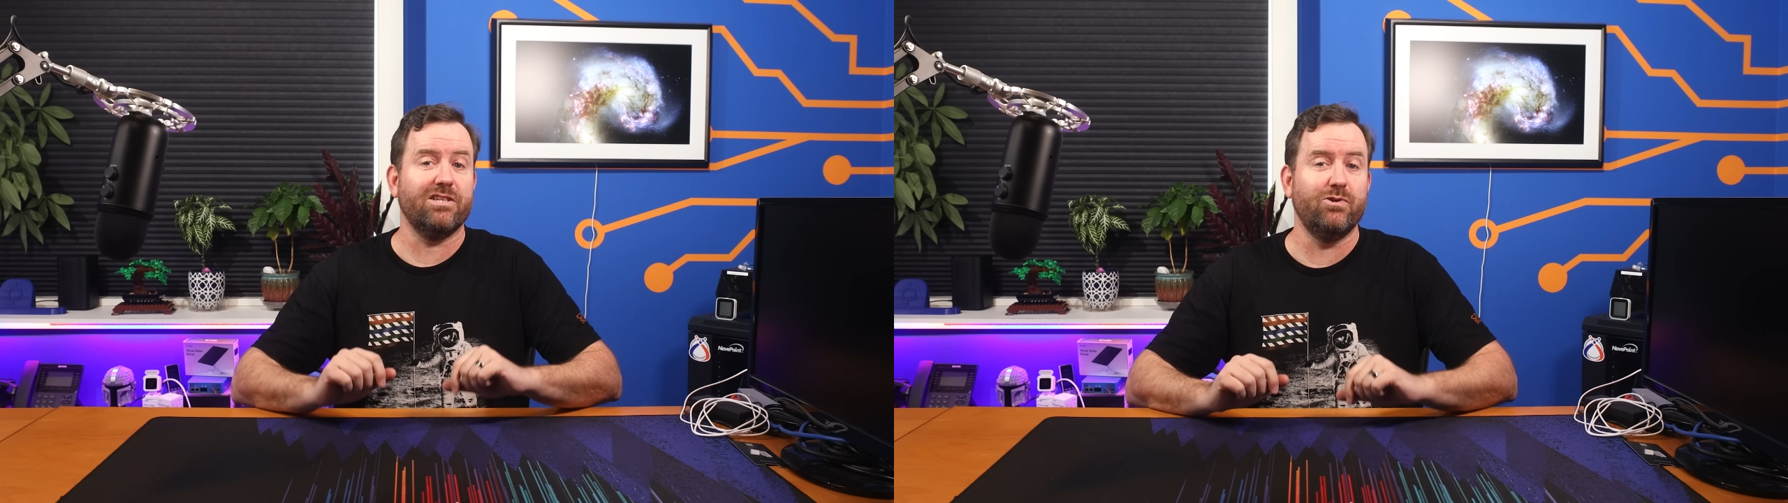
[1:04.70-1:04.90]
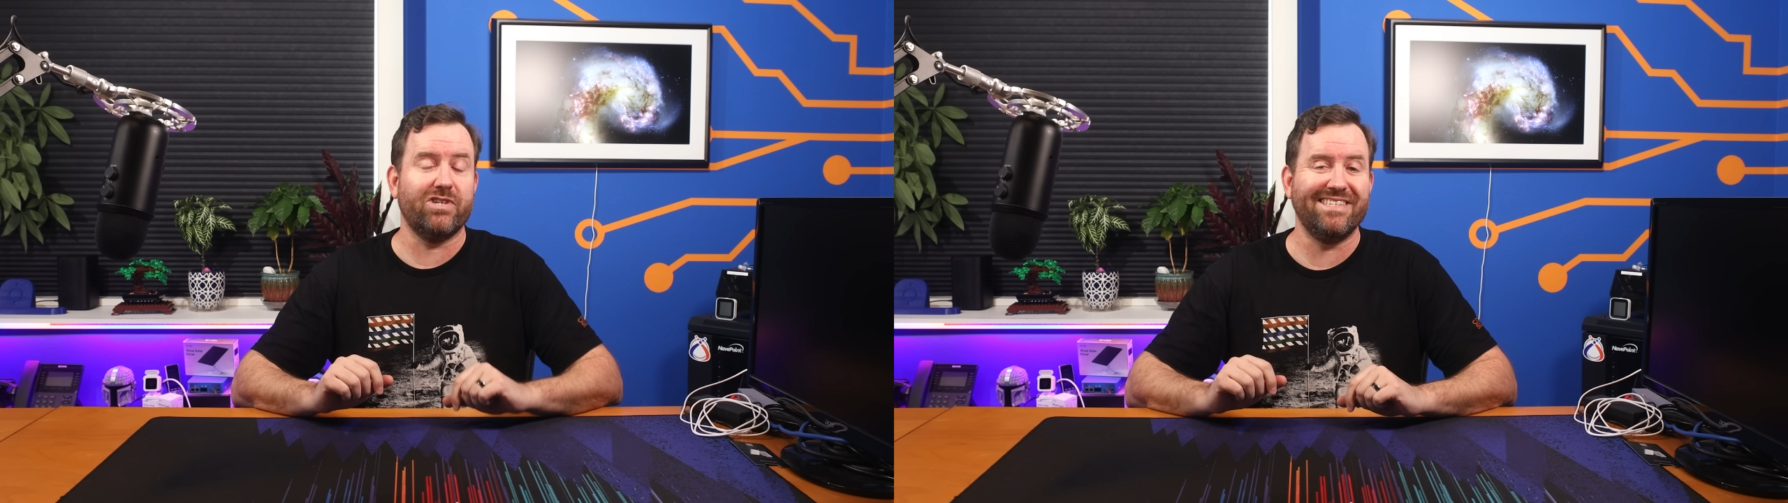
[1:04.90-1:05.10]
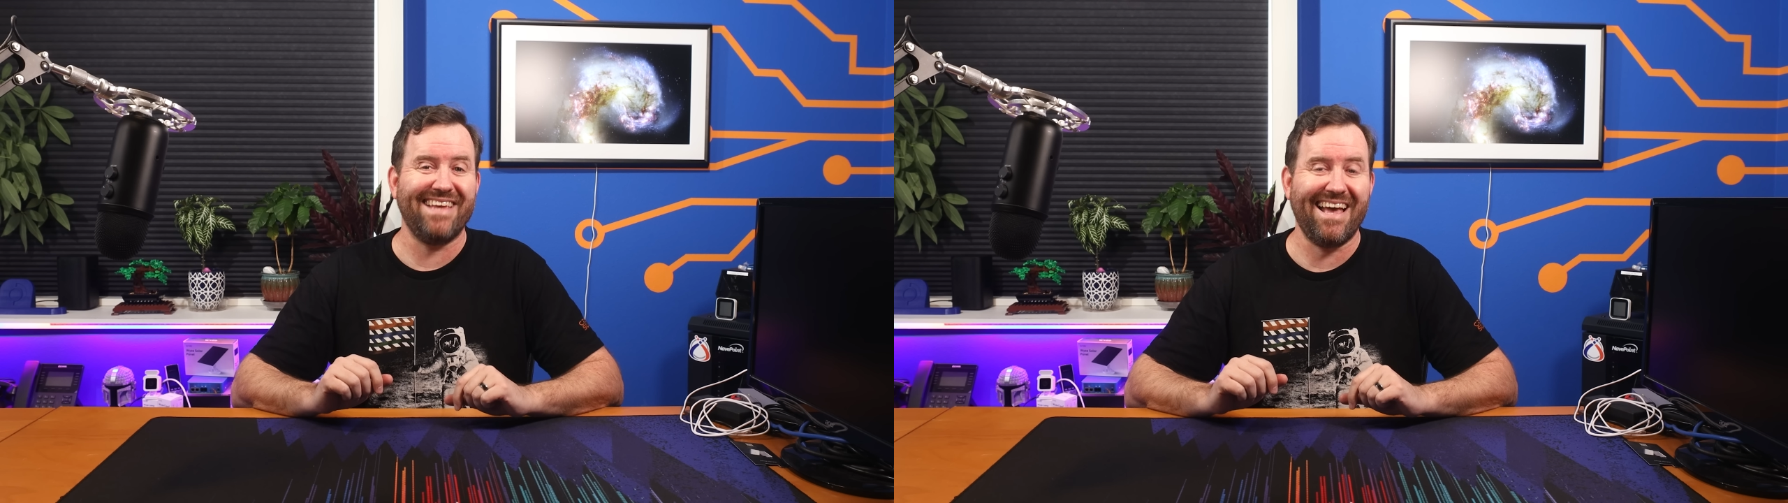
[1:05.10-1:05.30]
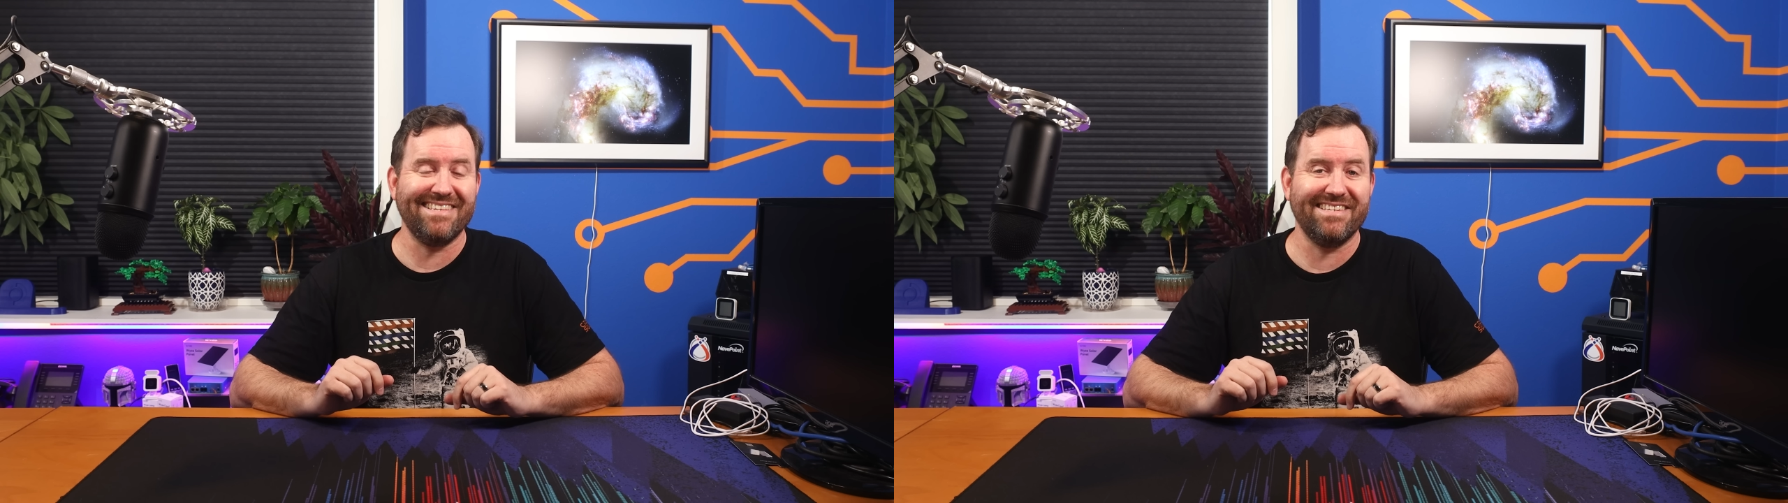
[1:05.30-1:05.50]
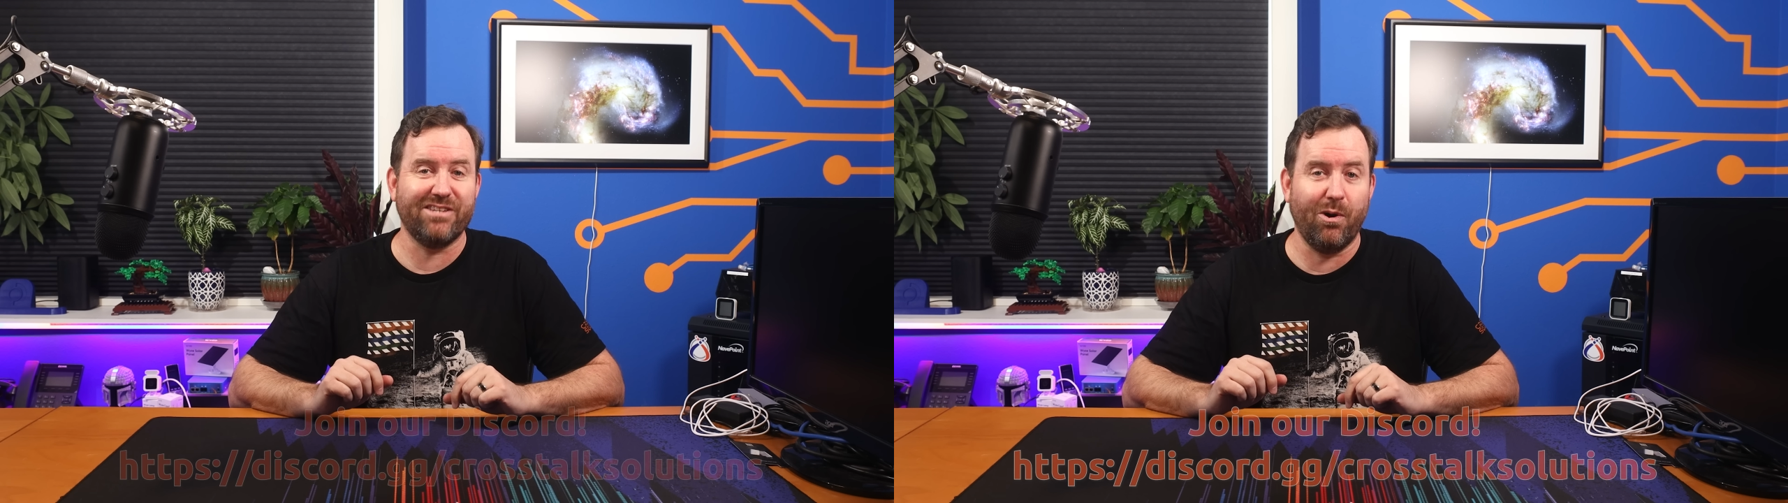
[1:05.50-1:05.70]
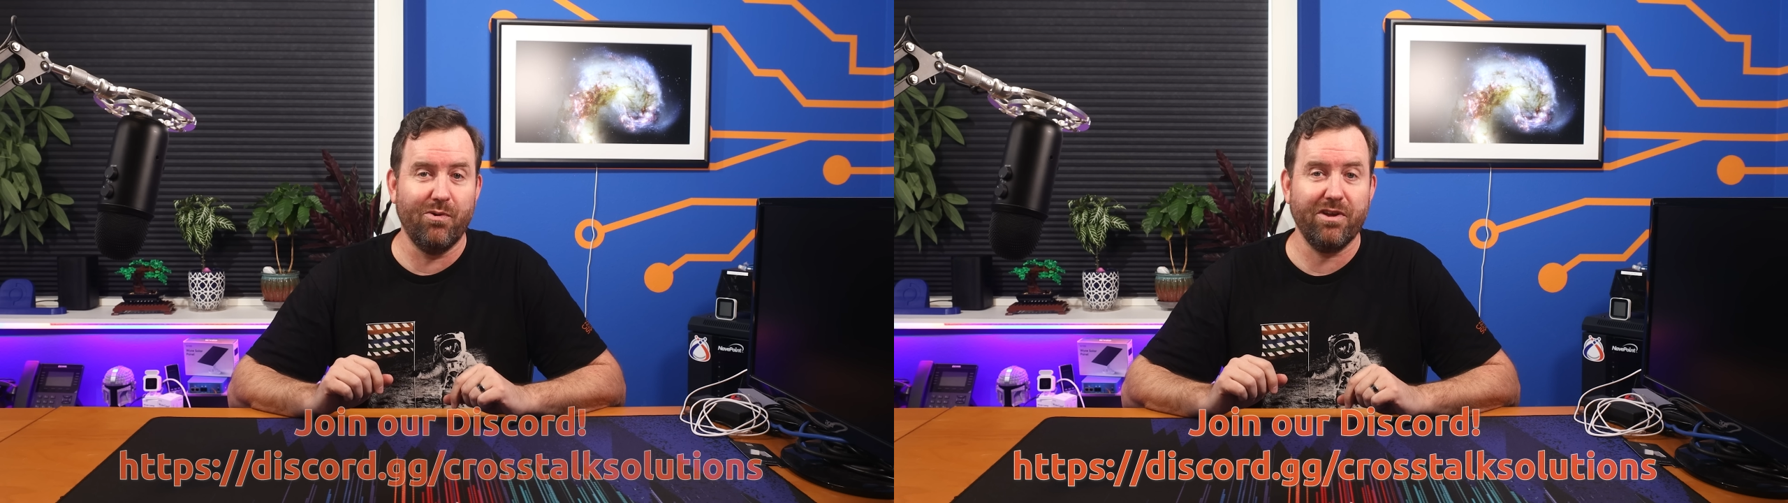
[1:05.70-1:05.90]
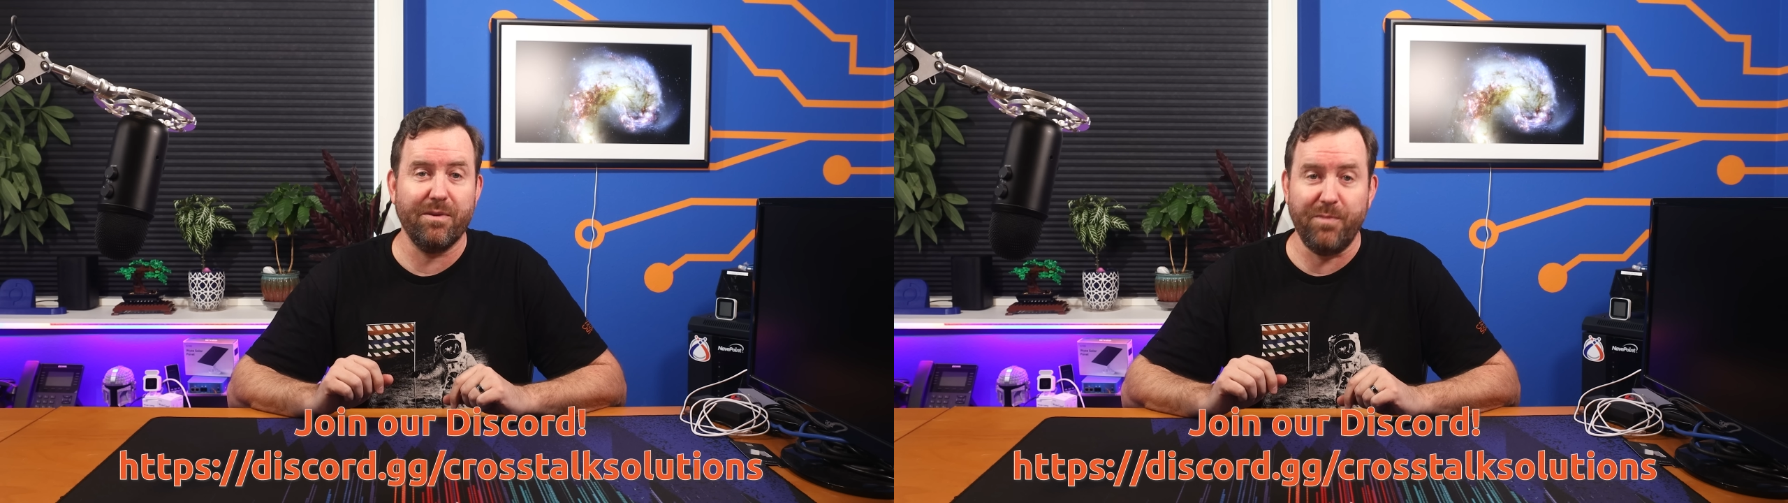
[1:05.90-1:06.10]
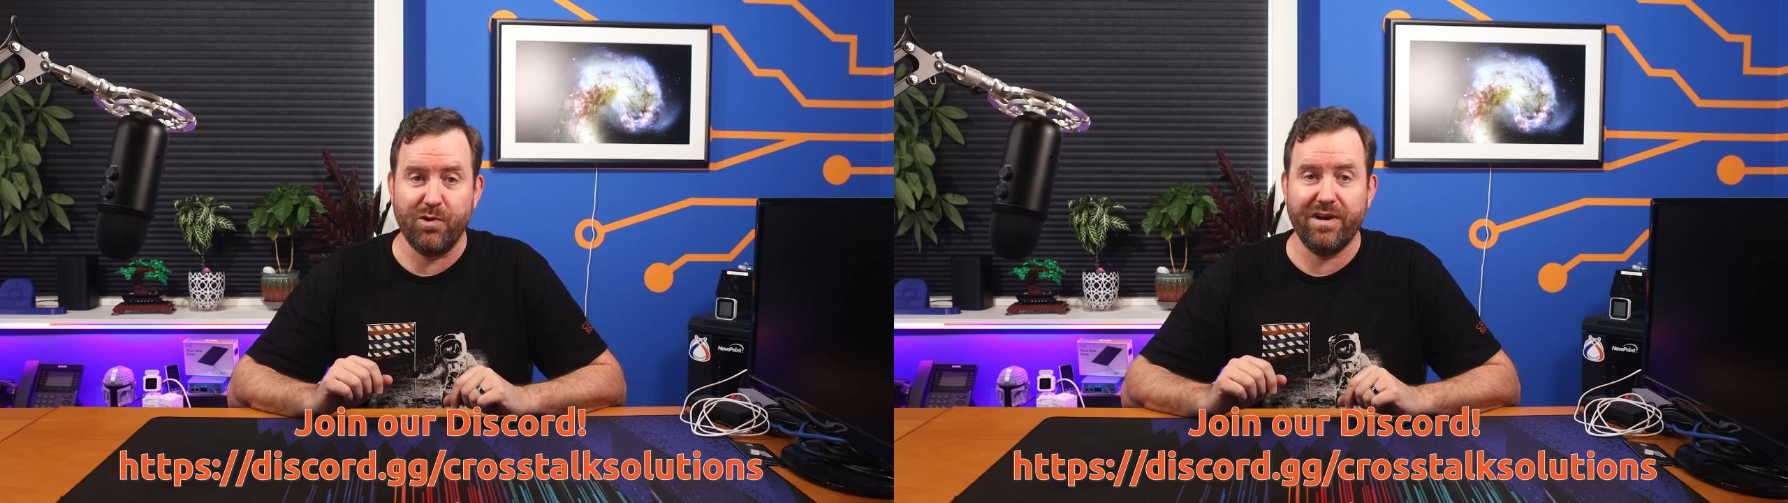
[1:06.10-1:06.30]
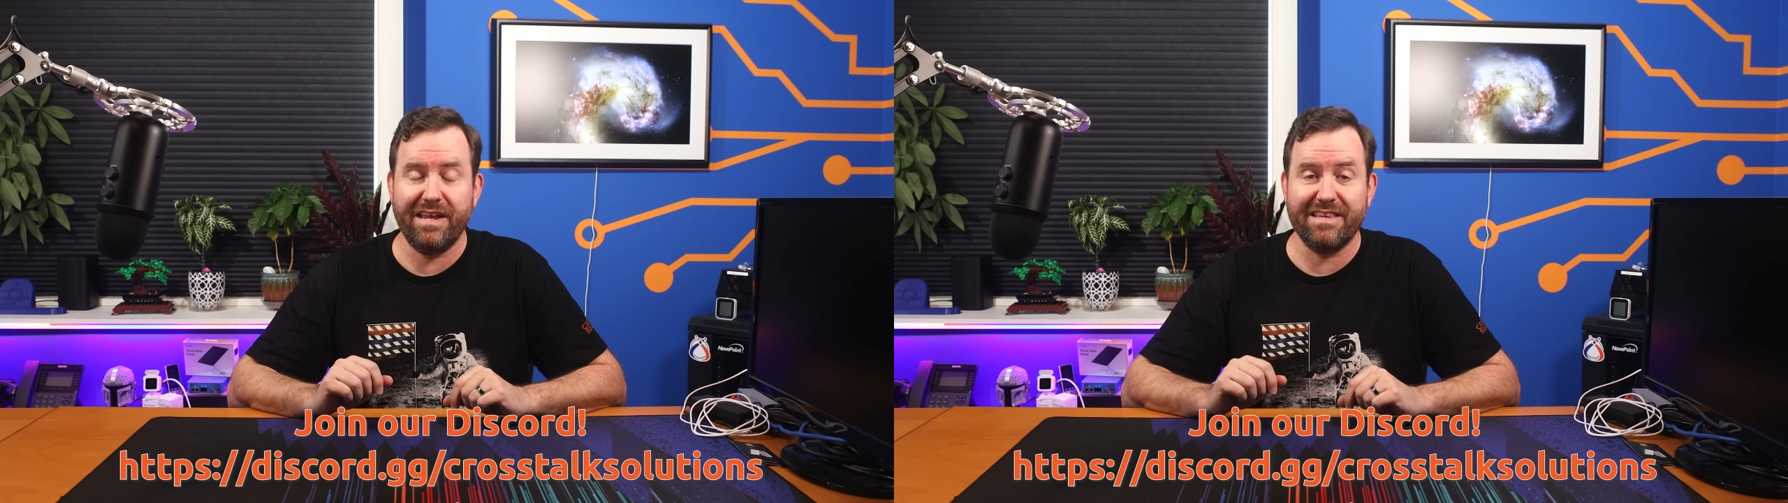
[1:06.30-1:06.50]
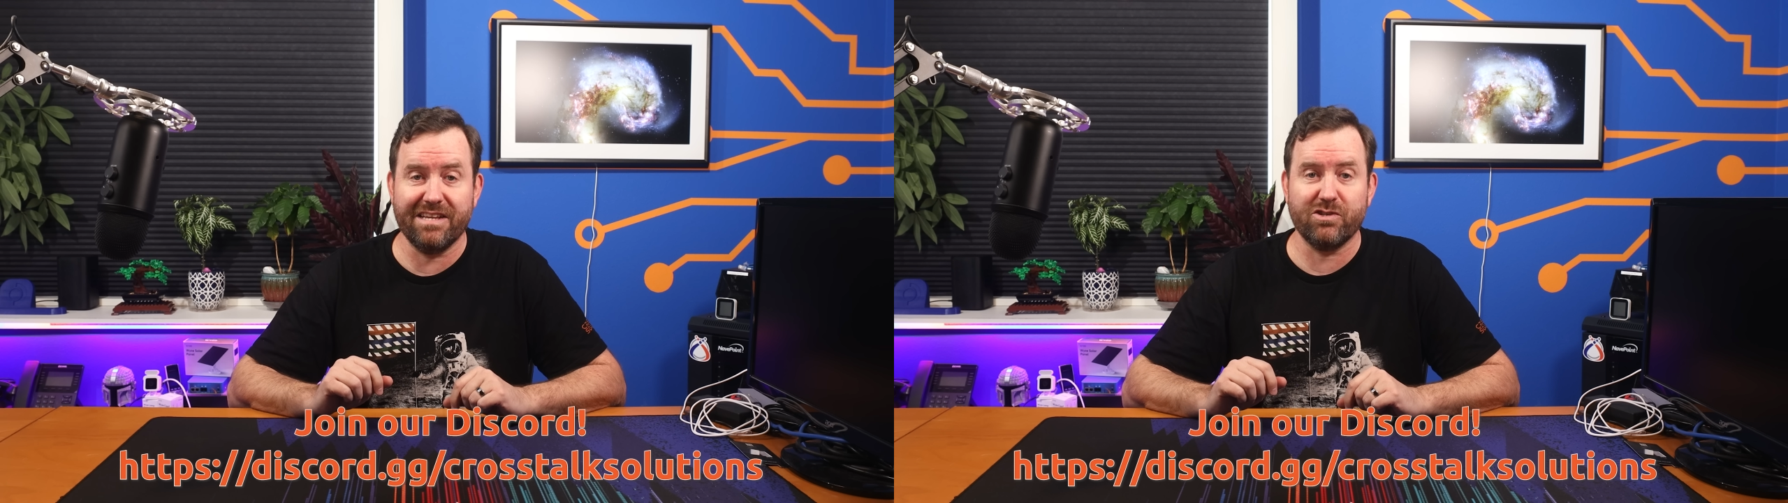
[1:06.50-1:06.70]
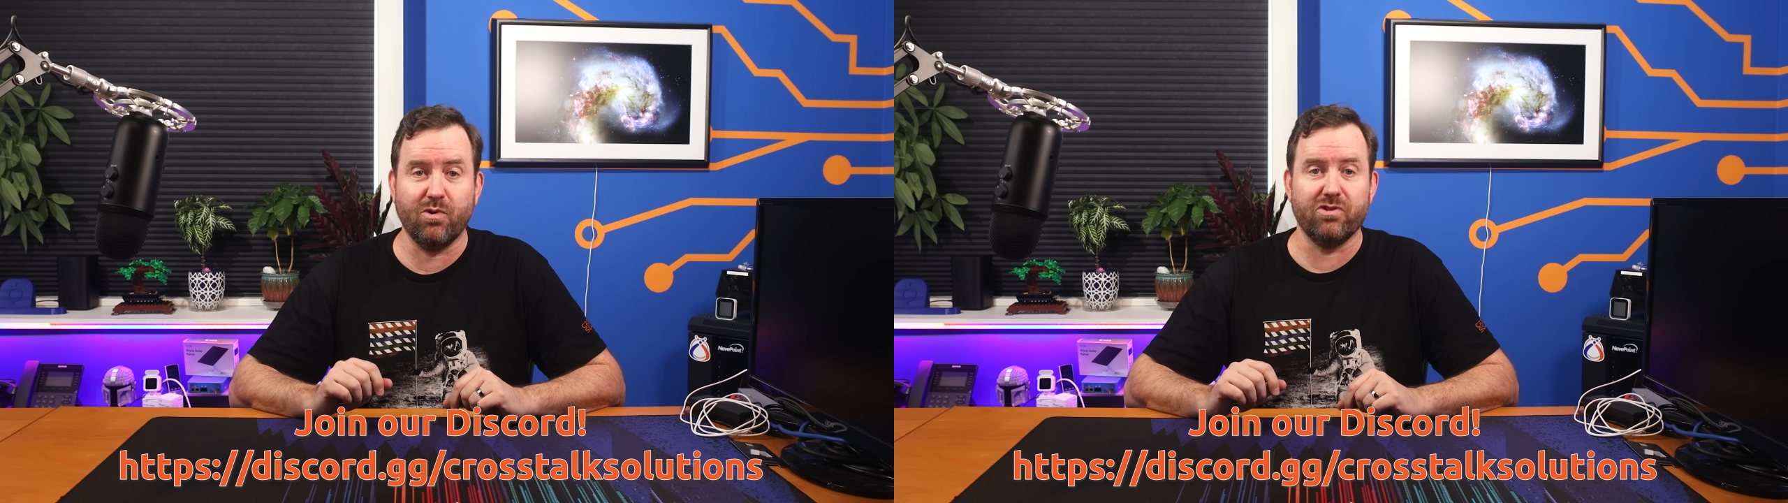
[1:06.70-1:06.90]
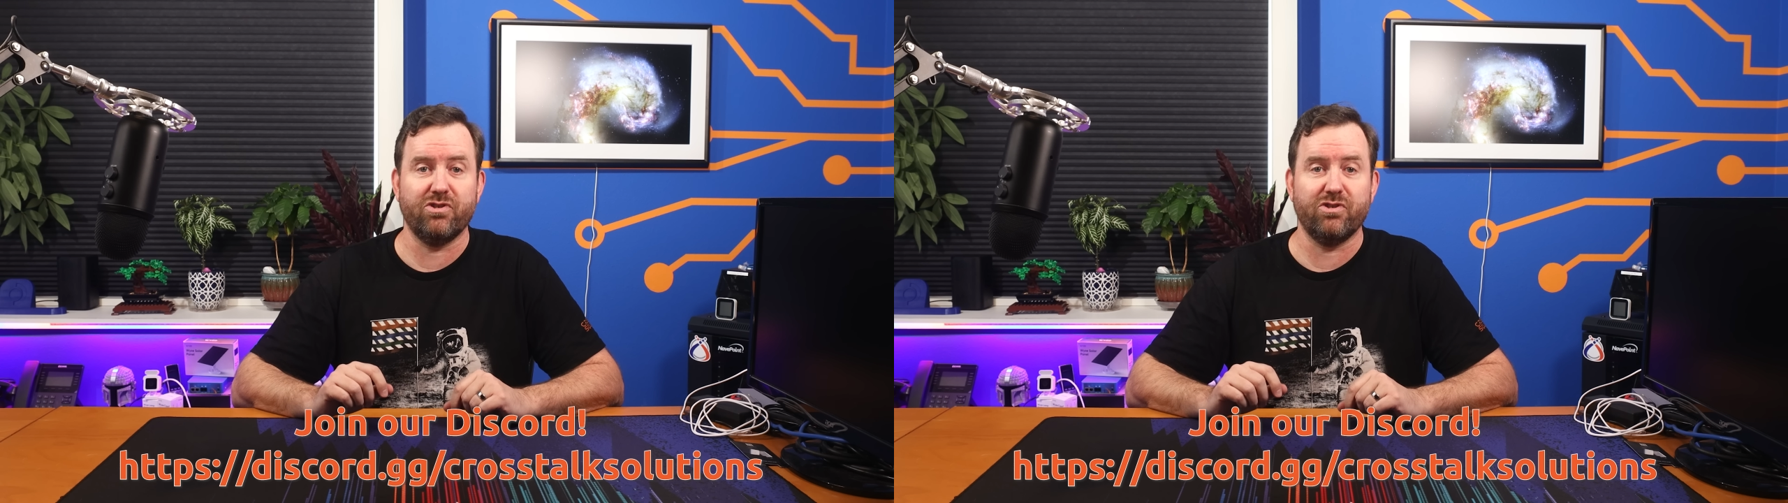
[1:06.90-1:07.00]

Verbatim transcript: Solutions has its own community Discord